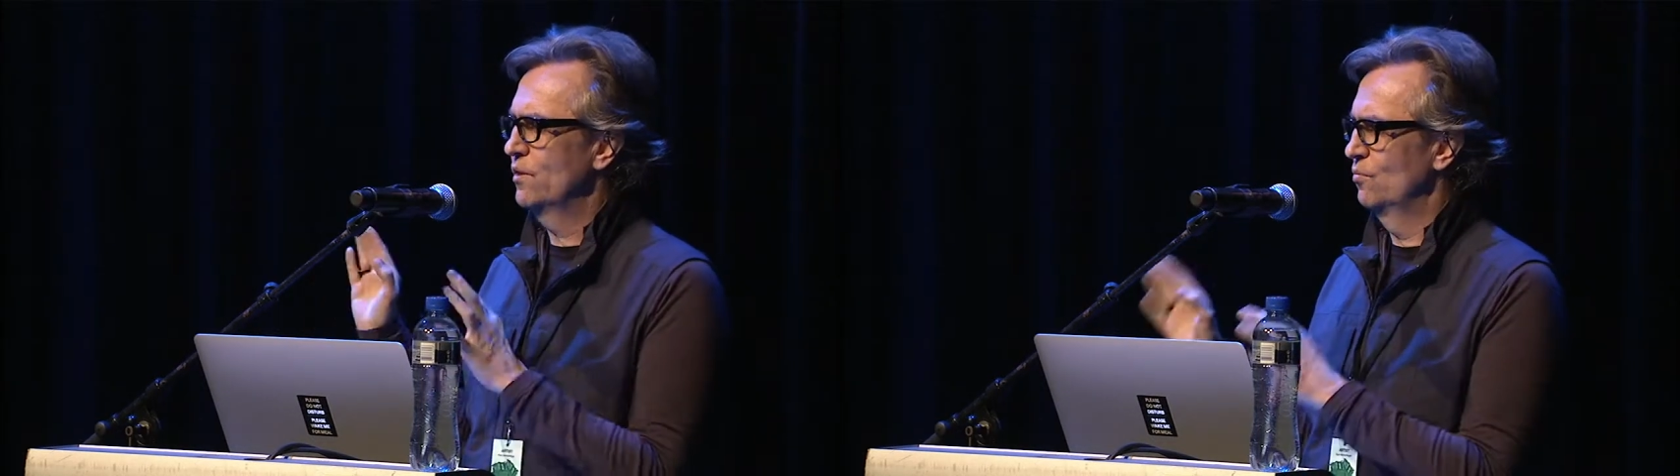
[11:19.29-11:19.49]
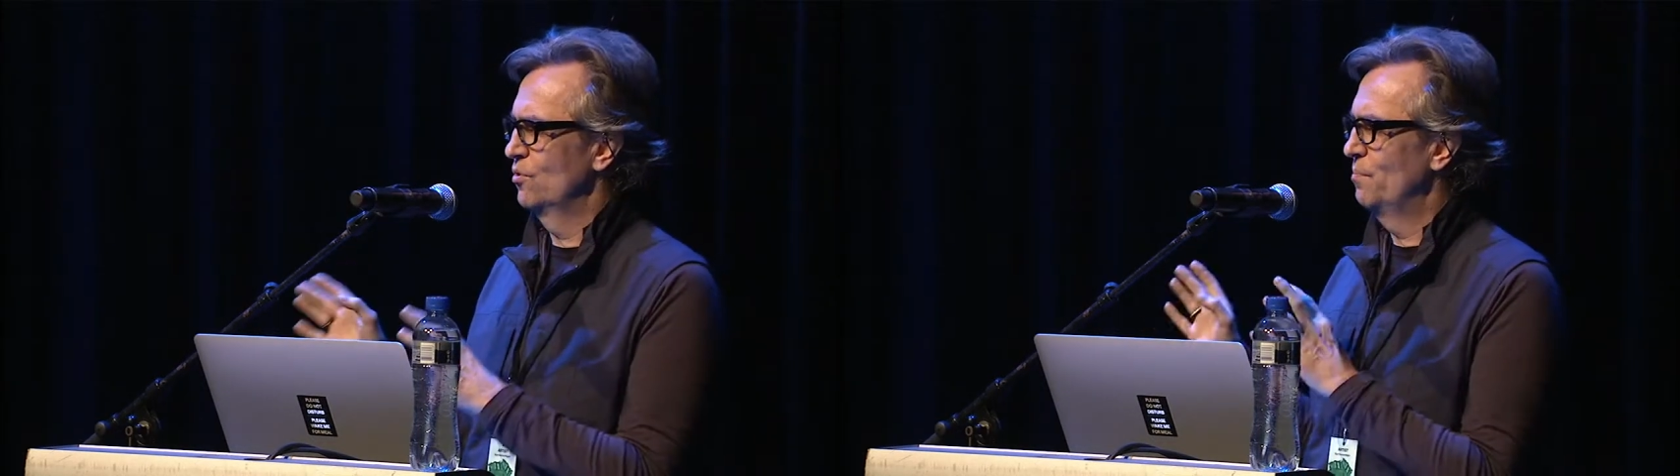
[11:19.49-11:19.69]

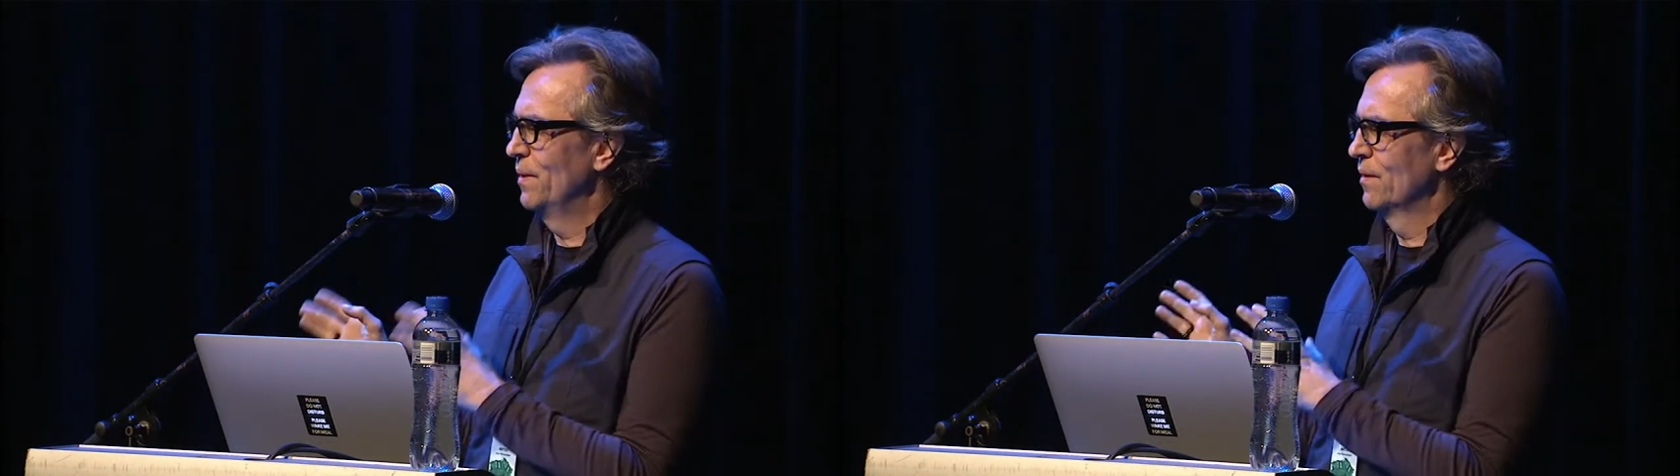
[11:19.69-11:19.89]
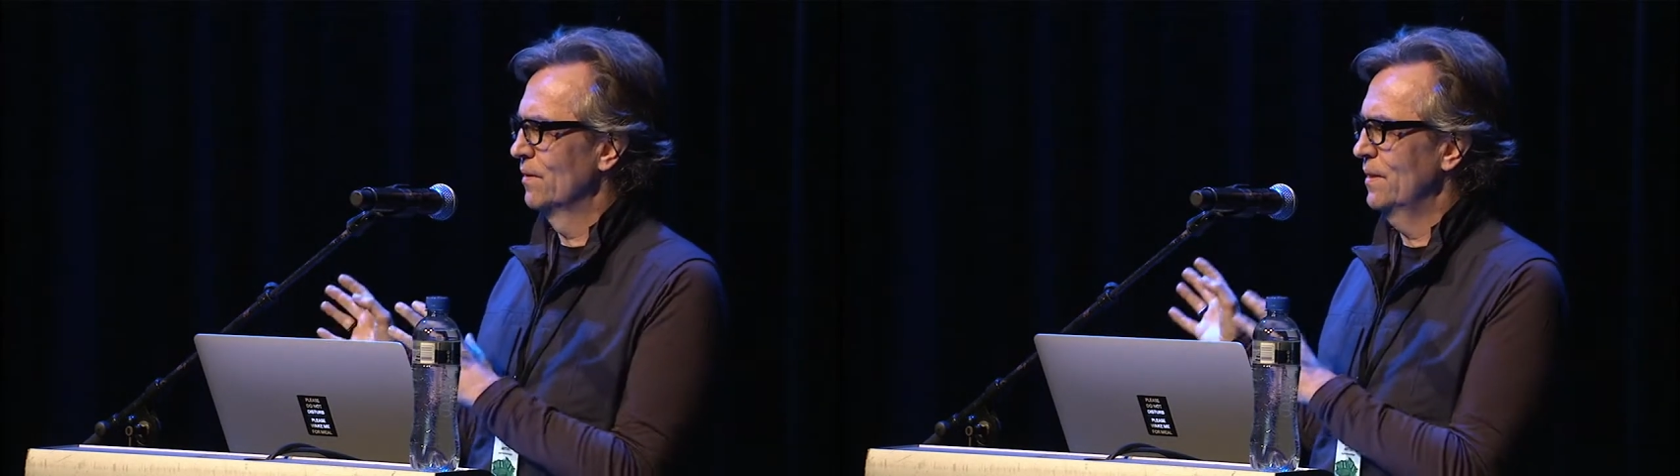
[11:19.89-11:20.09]
they would
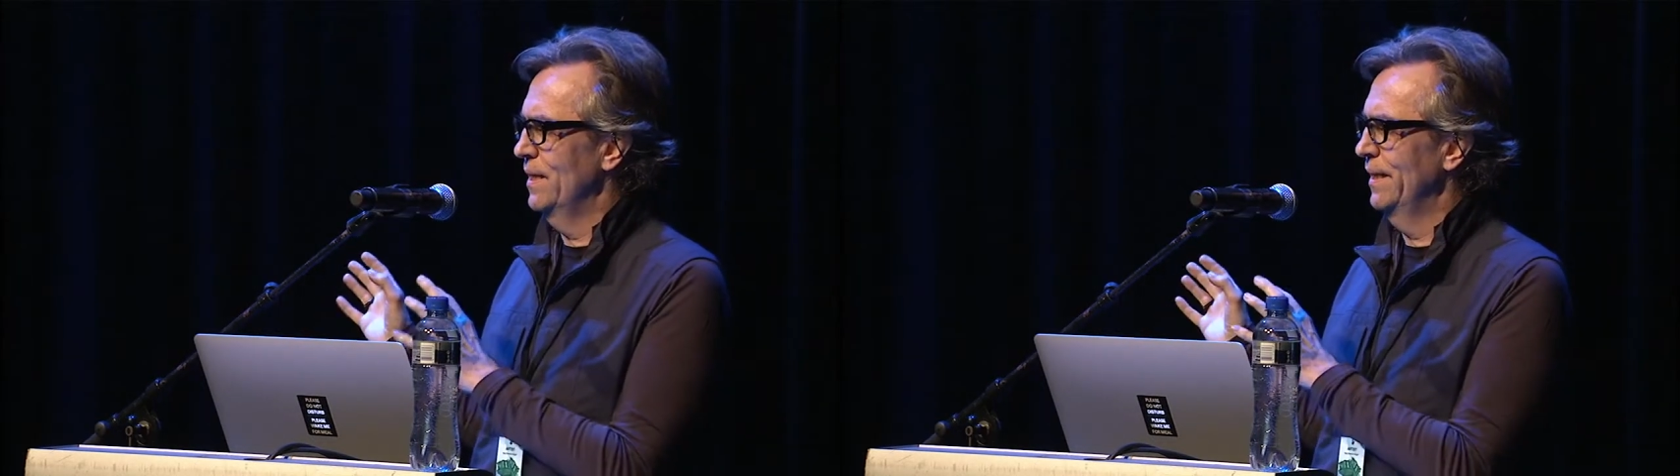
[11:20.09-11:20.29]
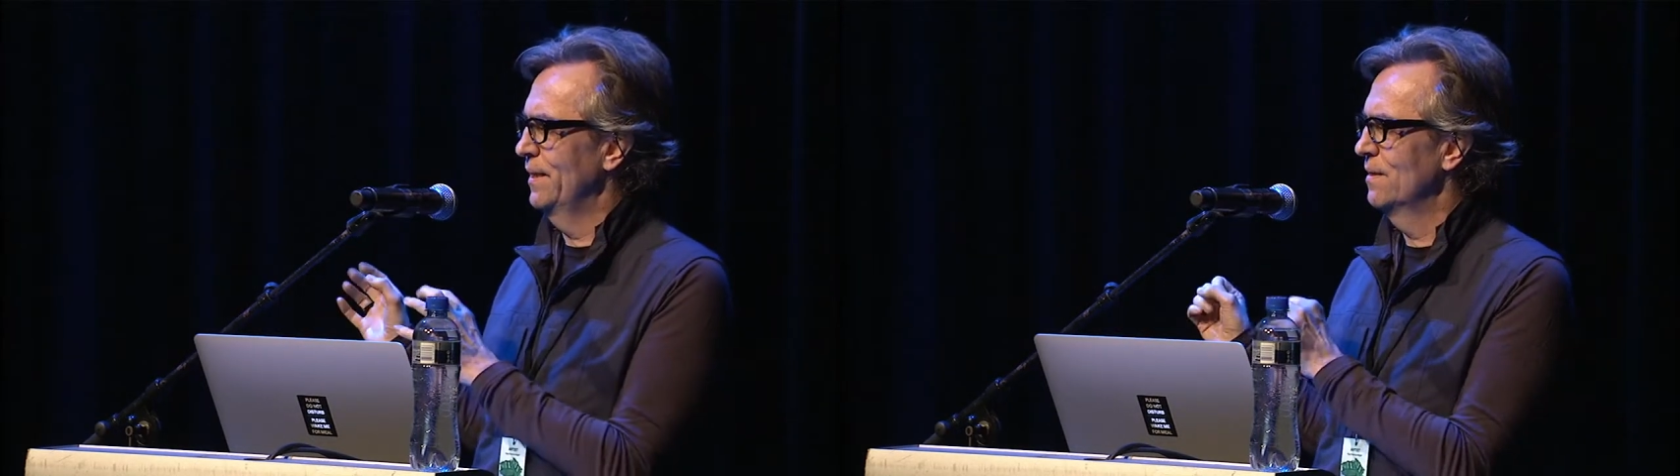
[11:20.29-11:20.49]
build
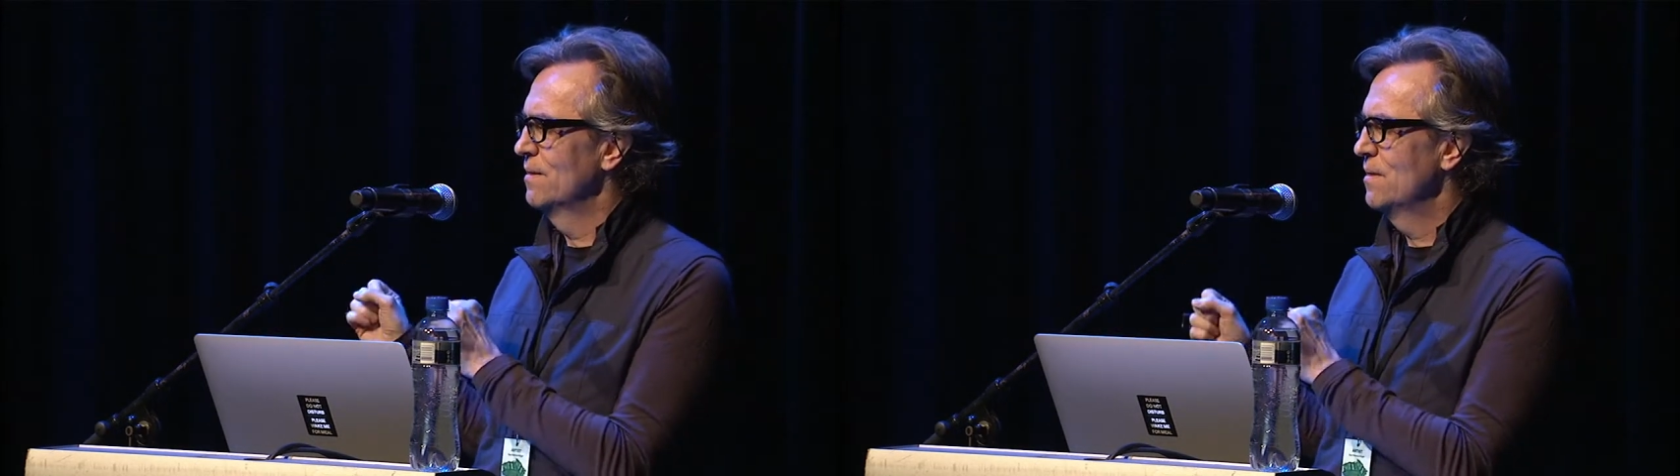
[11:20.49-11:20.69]
a